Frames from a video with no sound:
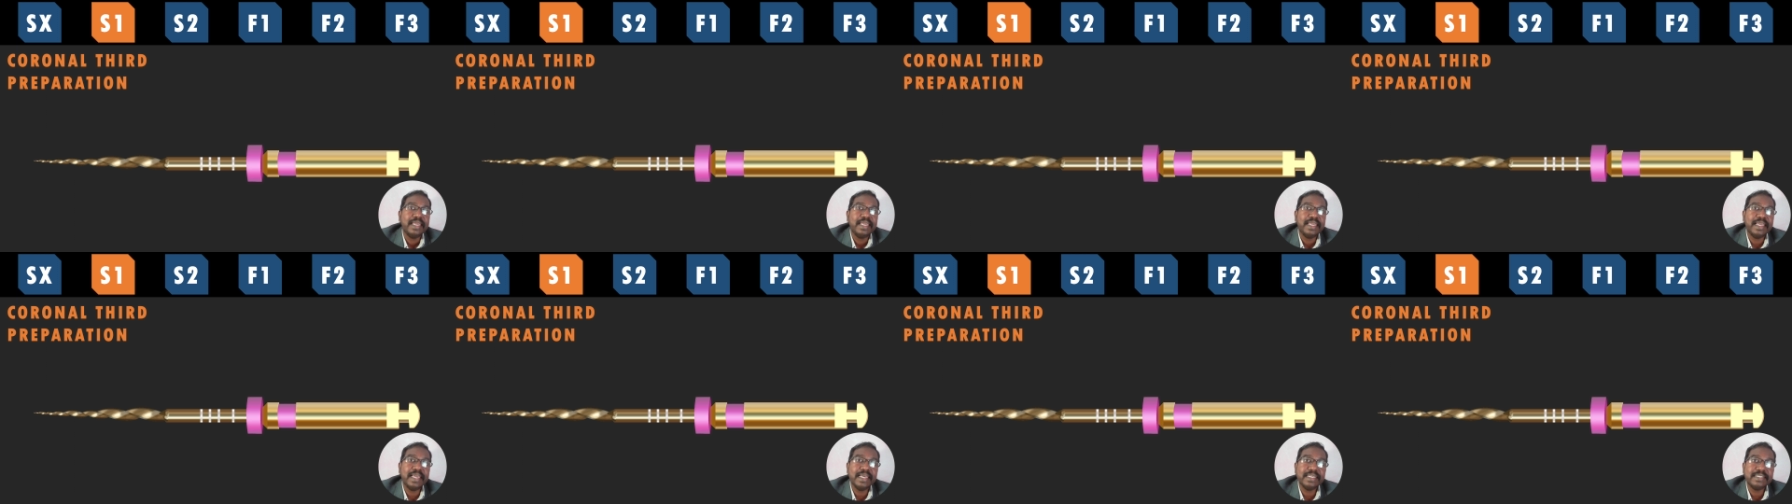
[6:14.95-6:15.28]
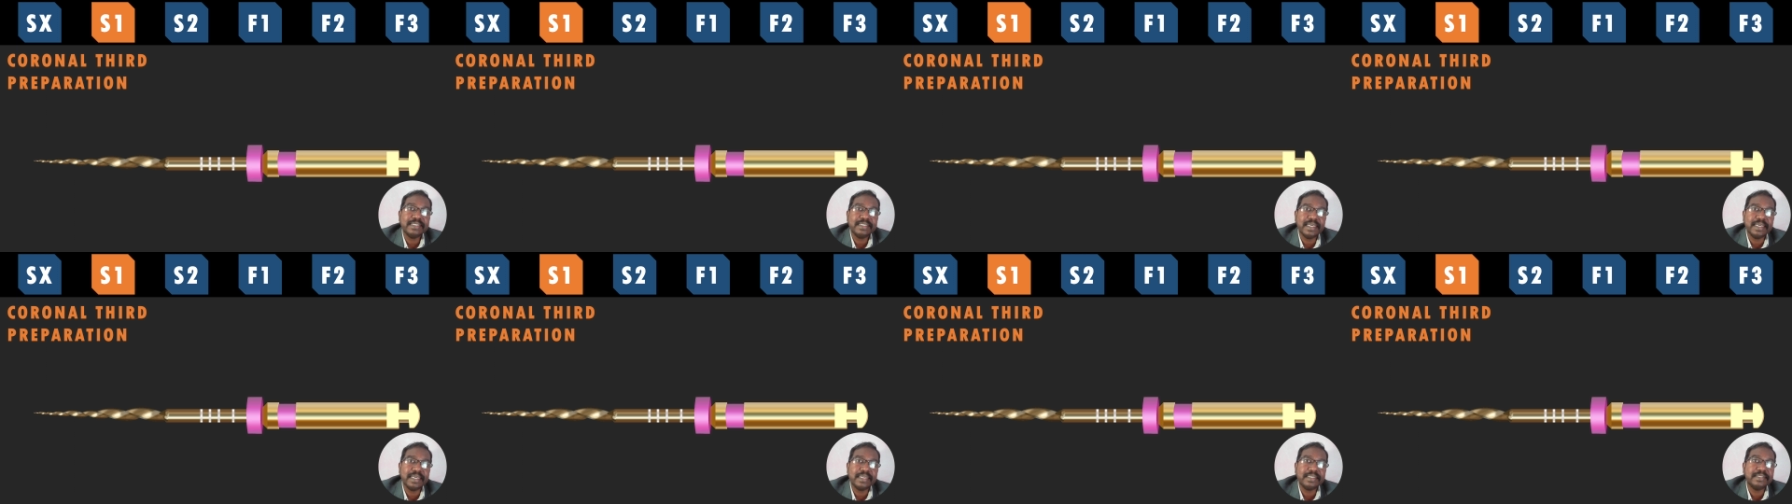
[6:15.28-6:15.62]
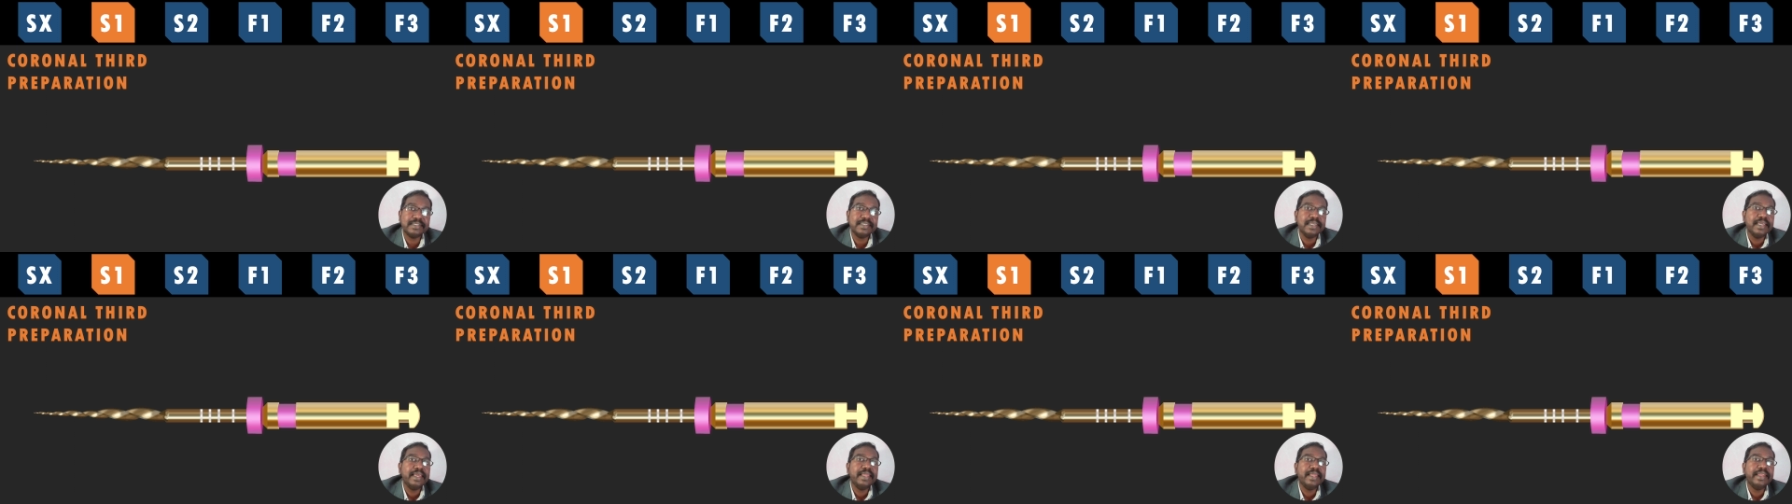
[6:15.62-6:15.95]

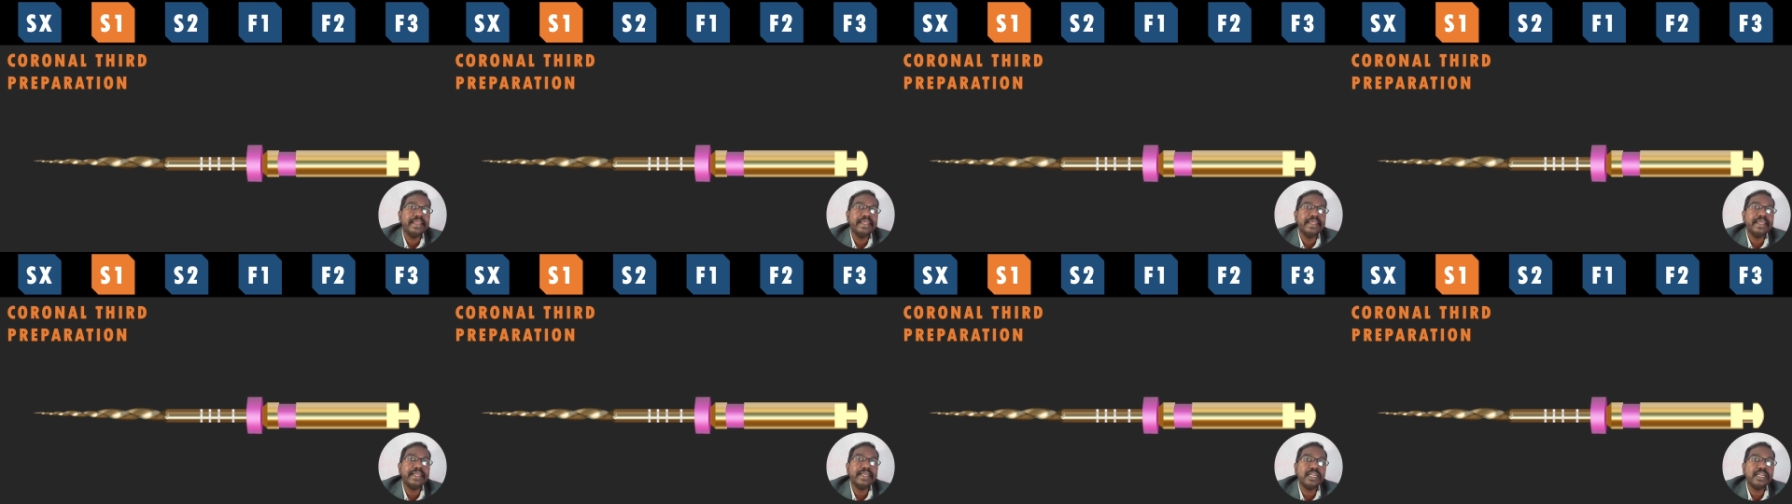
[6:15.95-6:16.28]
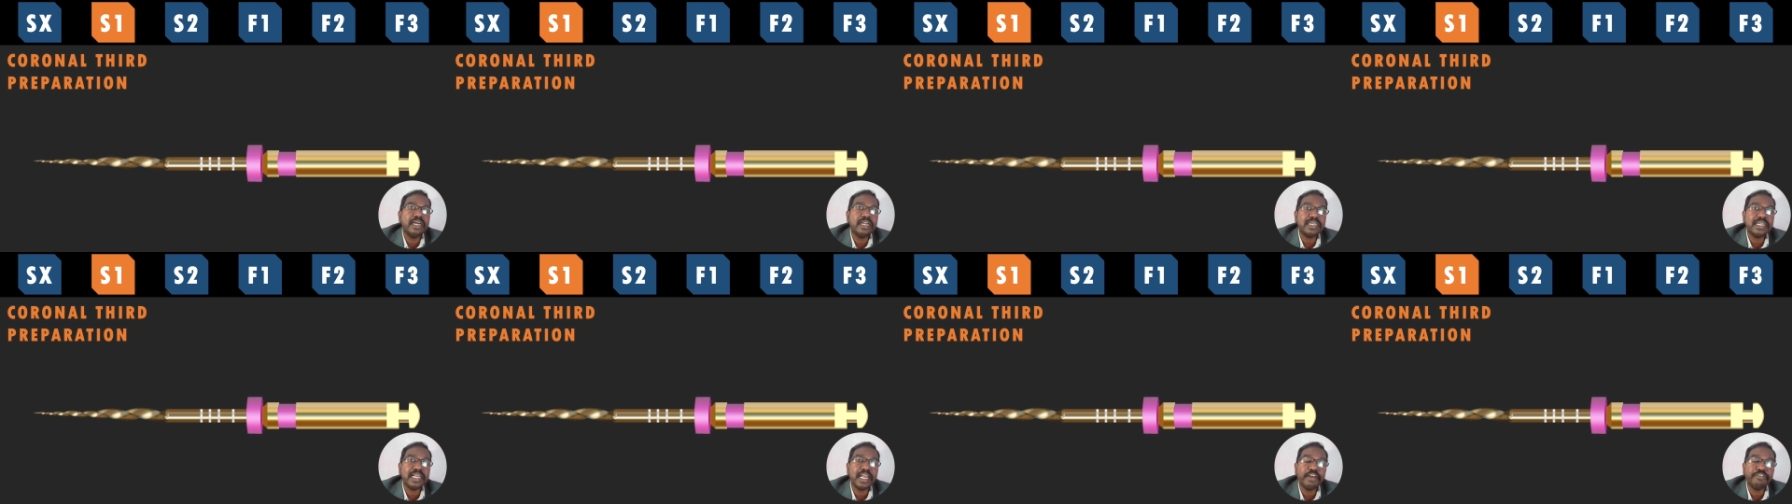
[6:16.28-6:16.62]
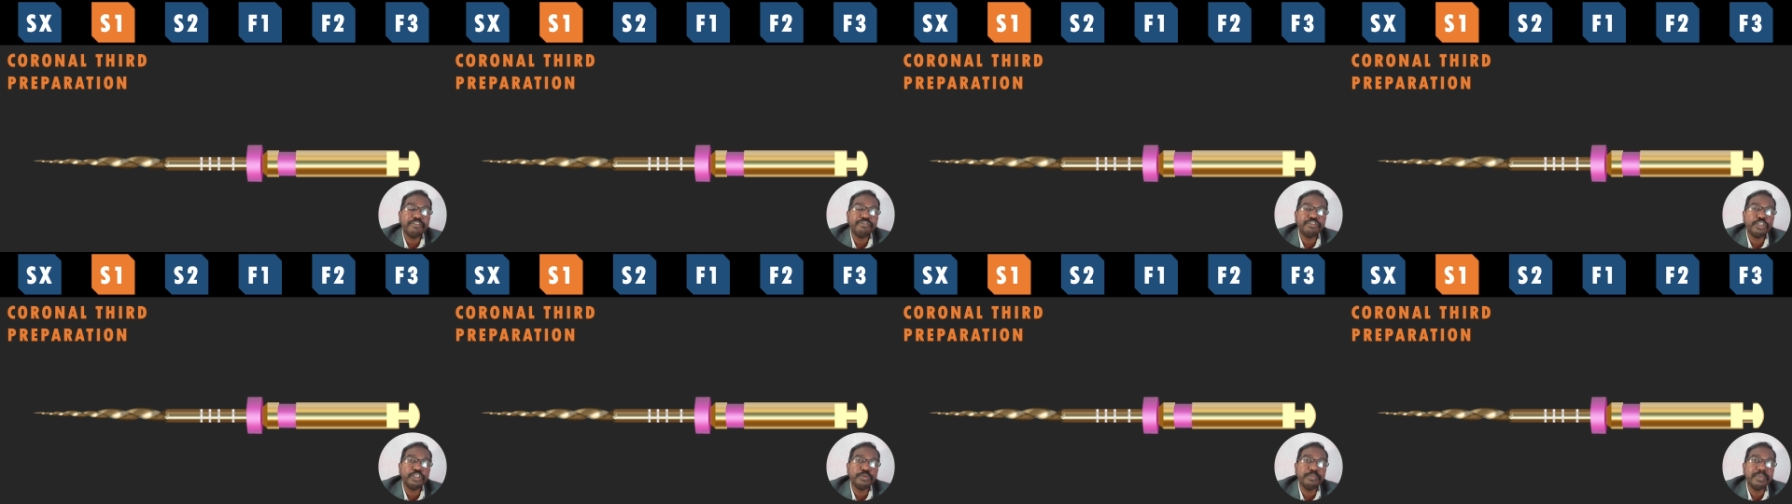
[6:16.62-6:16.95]
SX need not
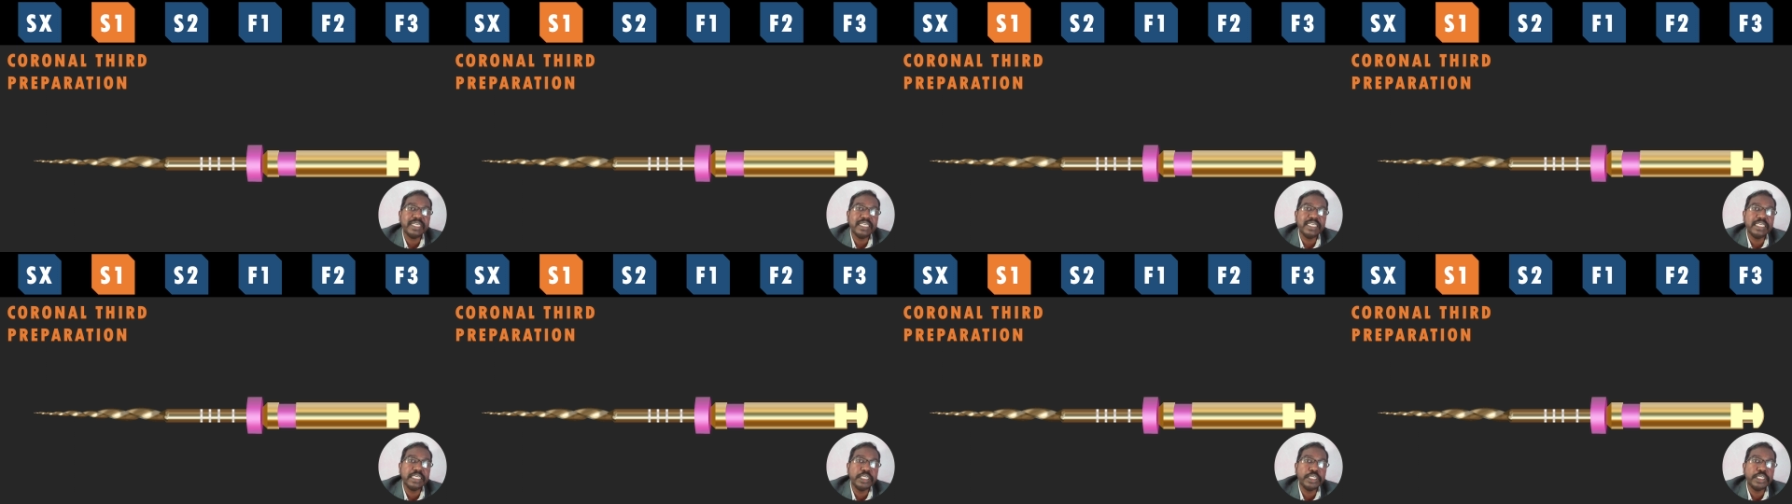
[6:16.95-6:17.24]
have to be